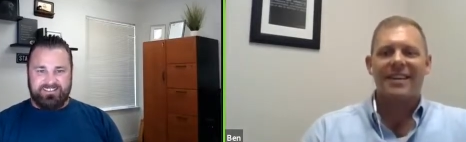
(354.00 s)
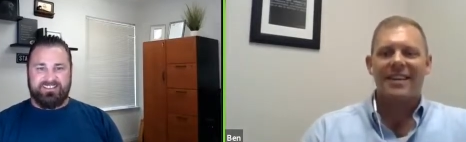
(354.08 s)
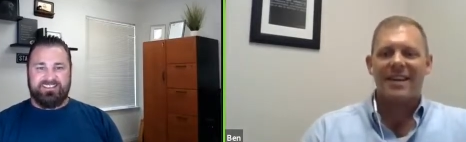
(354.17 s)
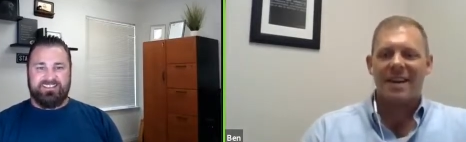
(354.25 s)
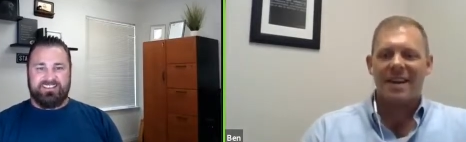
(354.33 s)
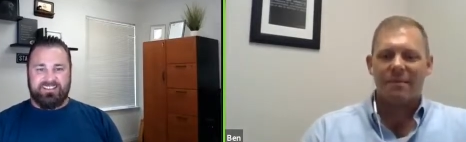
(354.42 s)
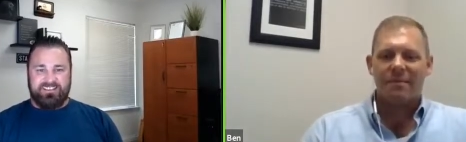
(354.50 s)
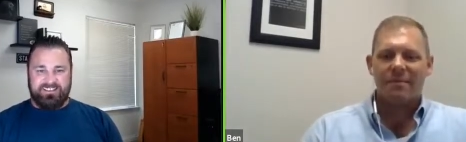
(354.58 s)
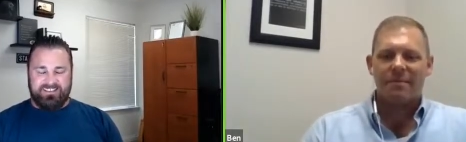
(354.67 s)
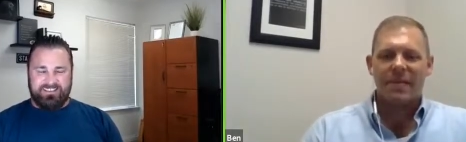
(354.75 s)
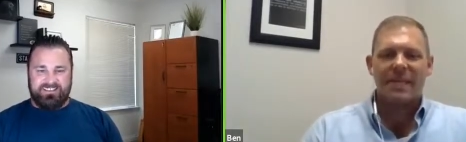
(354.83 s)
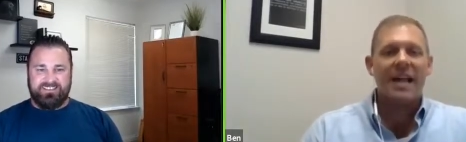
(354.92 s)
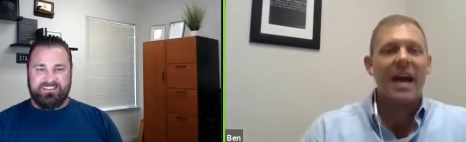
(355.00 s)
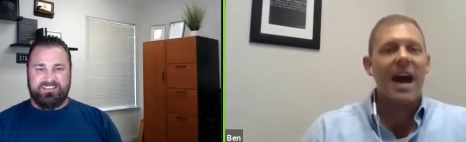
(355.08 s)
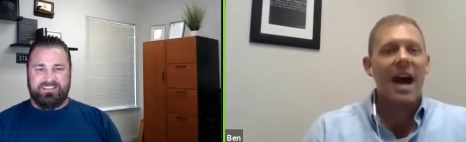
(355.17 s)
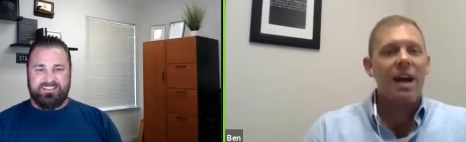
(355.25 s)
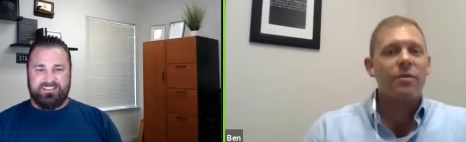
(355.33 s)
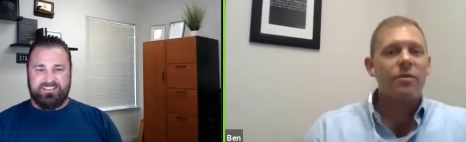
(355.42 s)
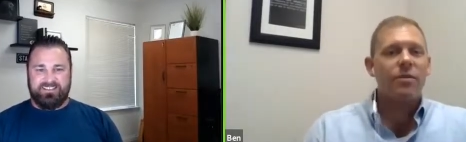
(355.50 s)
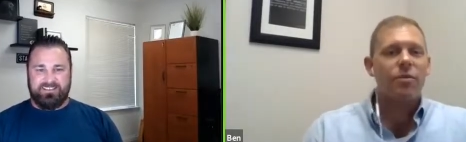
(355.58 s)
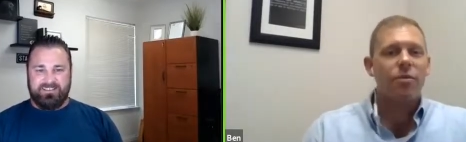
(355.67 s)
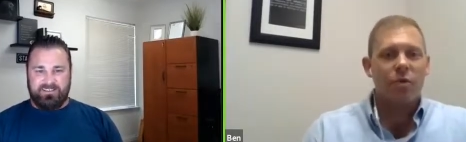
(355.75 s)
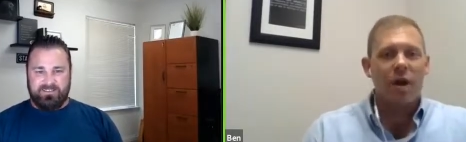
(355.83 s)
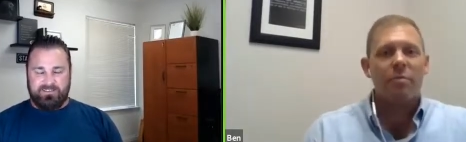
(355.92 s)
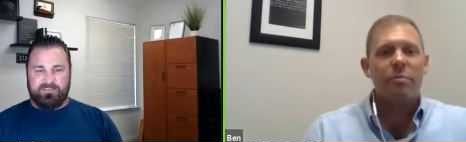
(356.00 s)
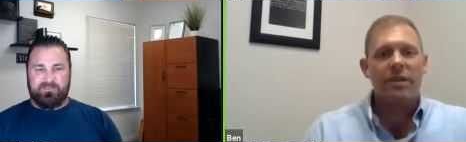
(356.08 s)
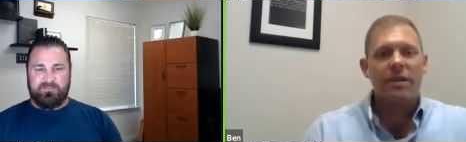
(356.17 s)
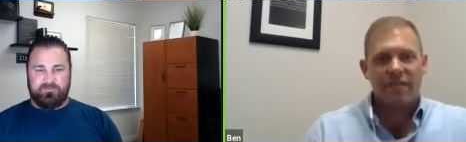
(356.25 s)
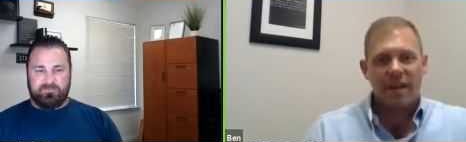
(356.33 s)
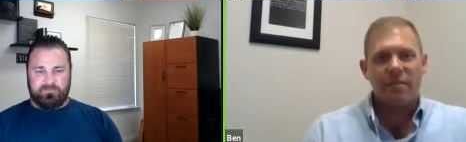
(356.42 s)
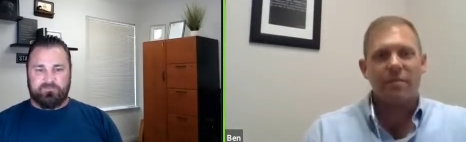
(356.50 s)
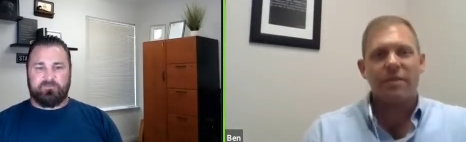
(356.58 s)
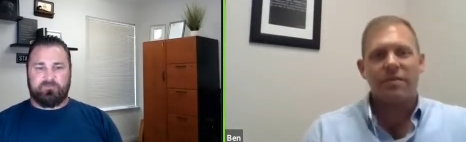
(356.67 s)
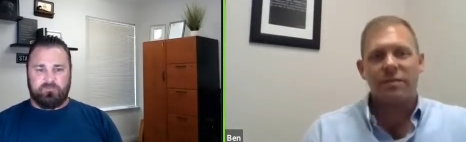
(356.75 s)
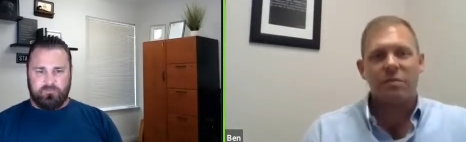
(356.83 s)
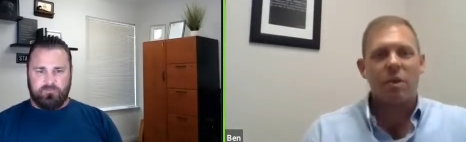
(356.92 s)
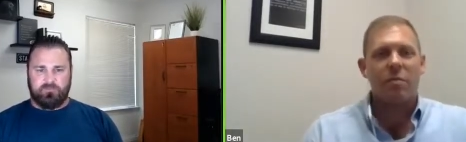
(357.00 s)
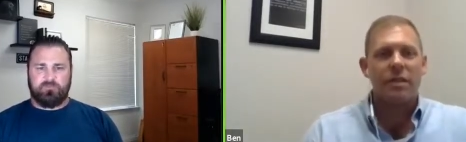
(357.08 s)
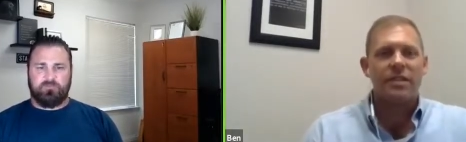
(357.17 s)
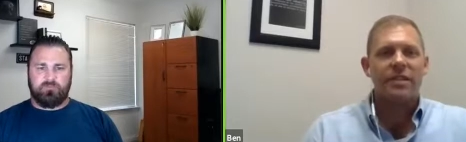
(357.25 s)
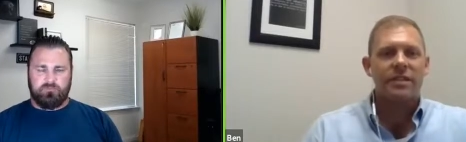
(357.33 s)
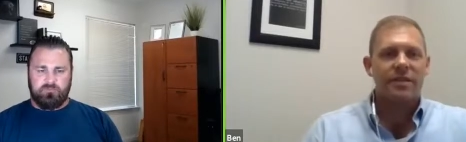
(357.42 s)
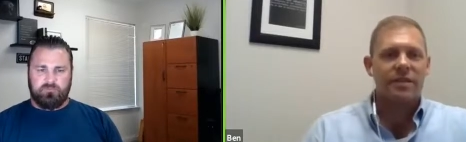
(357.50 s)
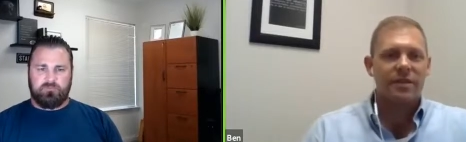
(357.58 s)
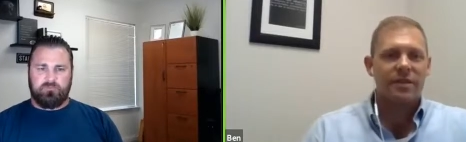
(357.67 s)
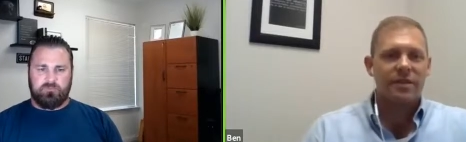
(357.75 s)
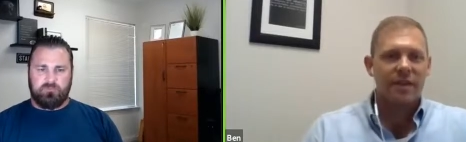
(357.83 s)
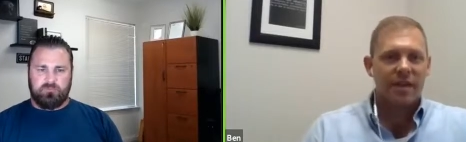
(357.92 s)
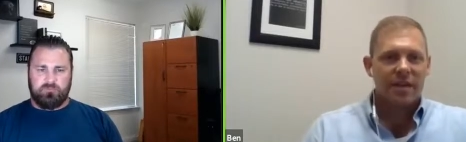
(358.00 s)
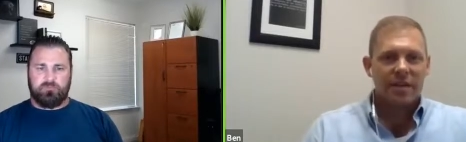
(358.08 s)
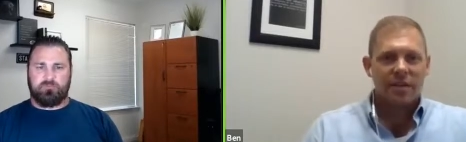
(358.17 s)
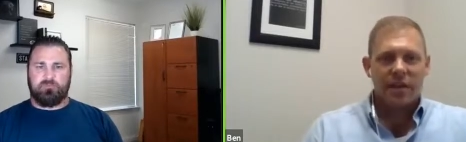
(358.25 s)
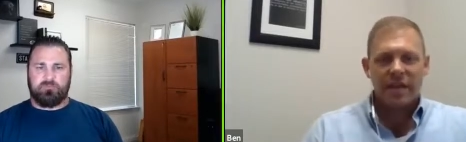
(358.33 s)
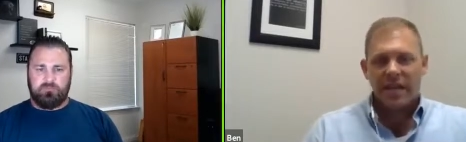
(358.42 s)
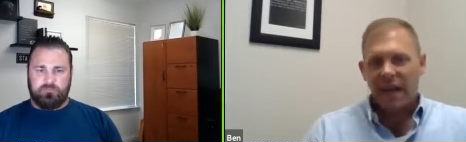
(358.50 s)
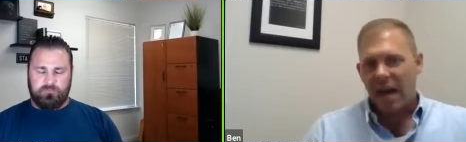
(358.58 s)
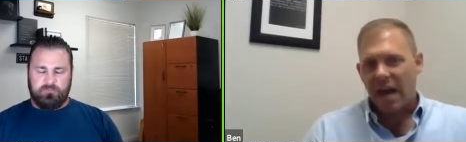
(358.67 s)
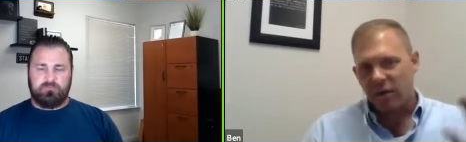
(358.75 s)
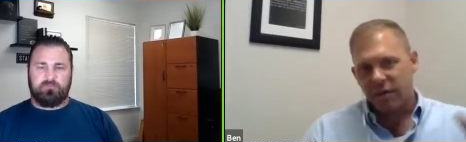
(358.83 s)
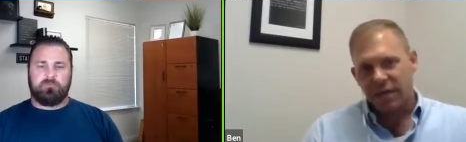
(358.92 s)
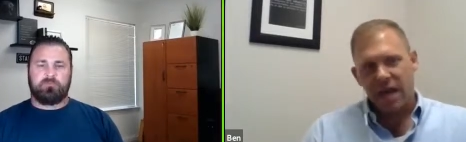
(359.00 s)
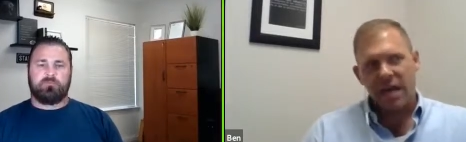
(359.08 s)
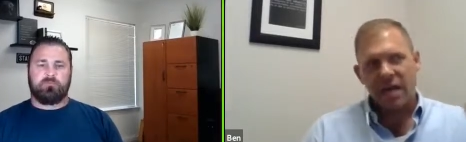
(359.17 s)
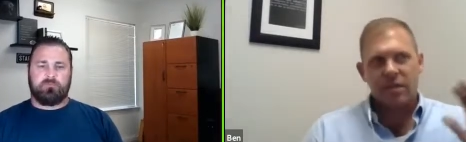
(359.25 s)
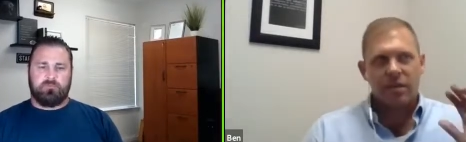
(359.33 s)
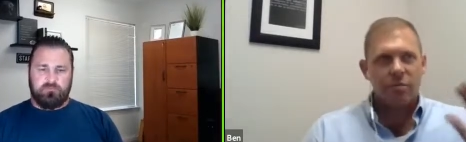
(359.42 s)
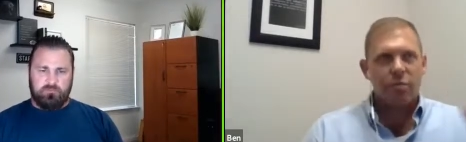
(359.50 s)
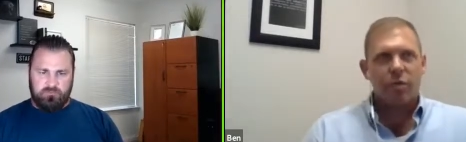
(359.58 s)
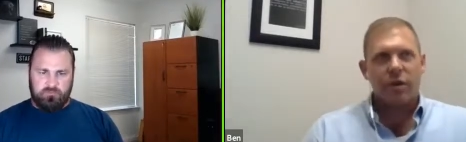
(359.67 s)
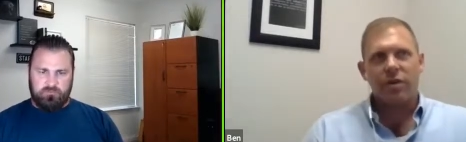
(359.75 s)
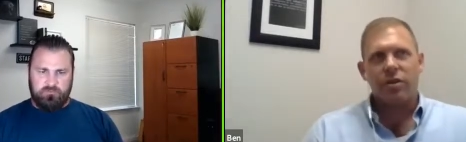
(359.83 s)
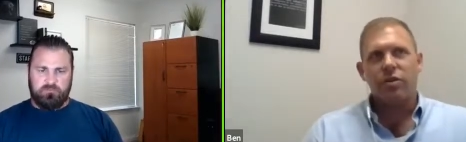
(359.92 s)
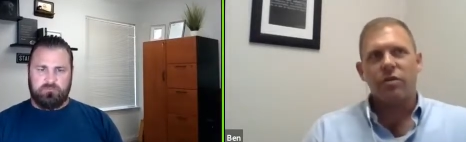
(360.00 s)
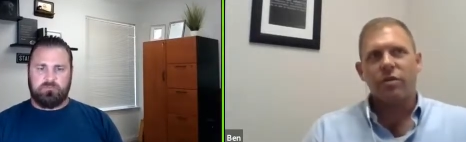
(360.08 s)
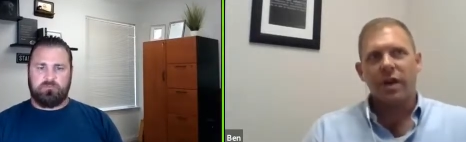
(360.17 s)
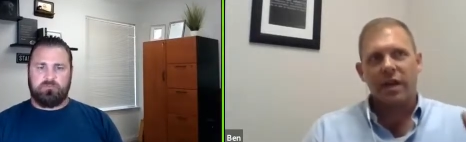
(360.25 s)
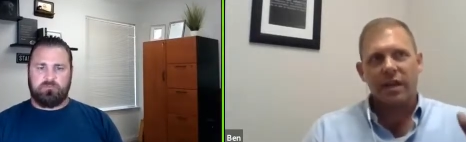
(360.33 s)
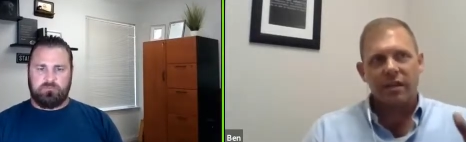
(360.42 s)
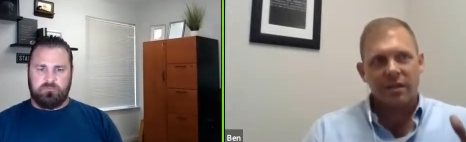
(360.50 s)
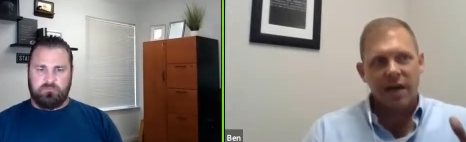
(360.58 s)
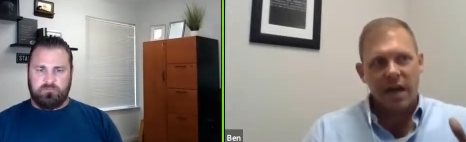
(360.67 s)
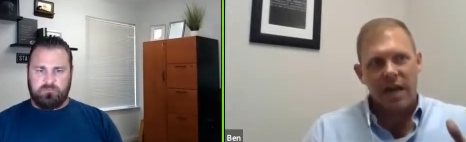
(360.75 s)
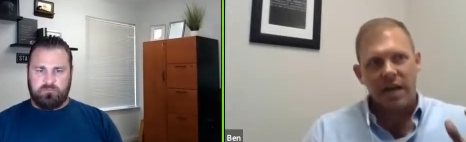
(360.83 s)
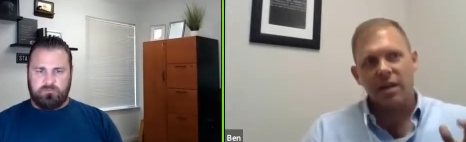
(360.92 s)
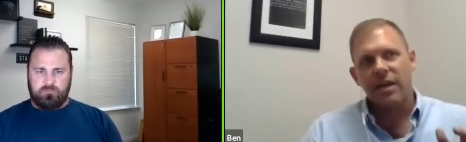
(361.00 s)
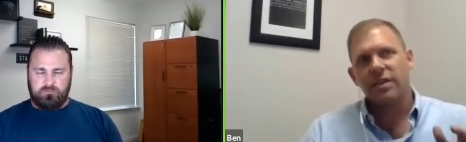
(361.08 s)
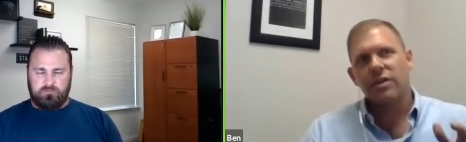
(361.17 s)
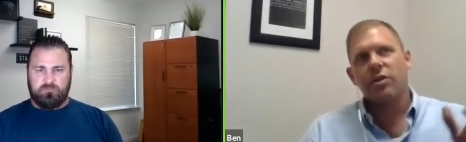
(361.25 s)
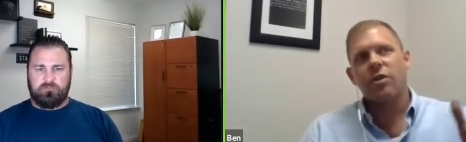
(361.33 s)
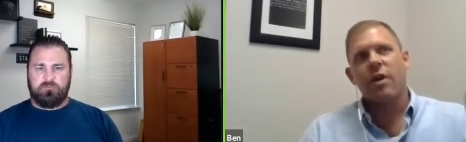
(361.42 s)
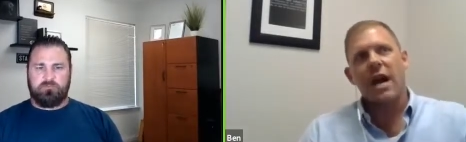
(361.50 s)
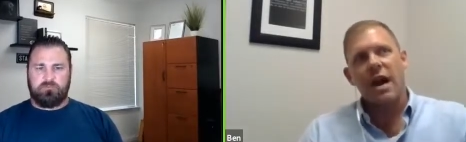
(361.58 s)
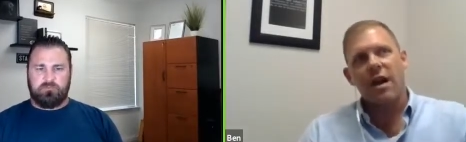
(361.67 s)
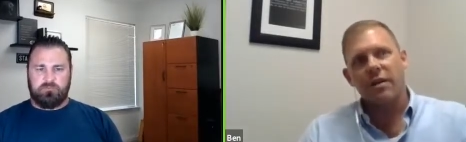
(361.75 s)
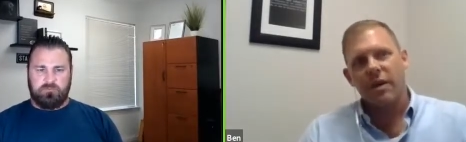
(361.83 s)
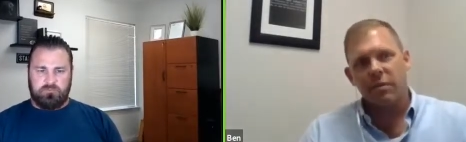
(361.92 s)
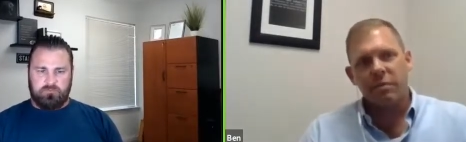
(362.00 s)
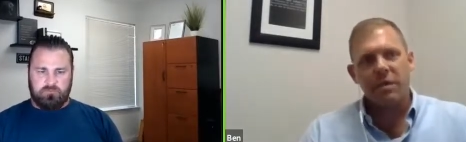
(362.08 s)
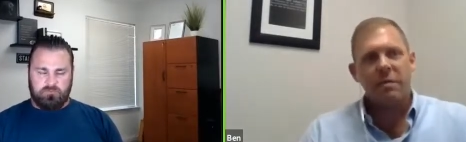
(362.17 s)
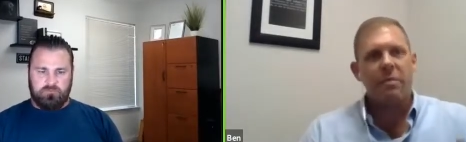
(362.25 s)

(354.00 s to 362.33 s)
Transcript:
Speaker 1: um, because I, I, grew up in a family of small businesses. Mm-hmm. So I think I always kind of at some point knew like I, I, didn't necessarily know how that would be my